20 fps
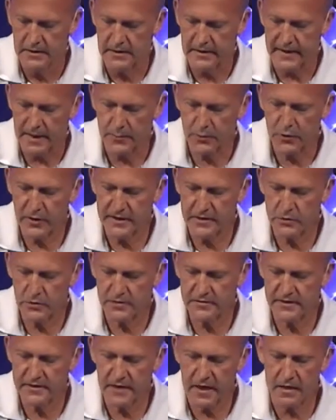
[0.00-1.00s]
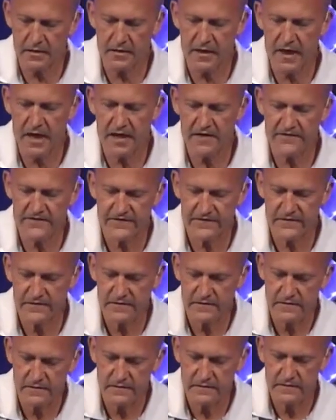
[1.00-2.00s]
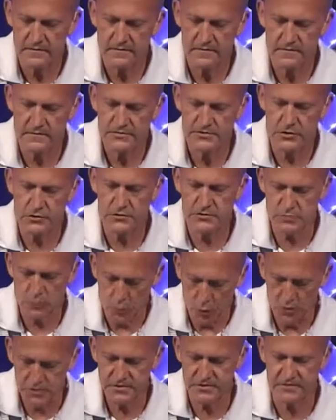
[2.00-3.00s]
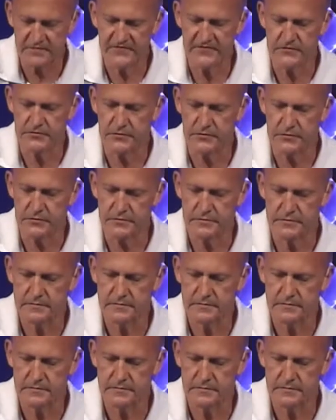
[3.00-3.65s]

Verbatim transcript: and I pray, Lord, that our life shows worship for you.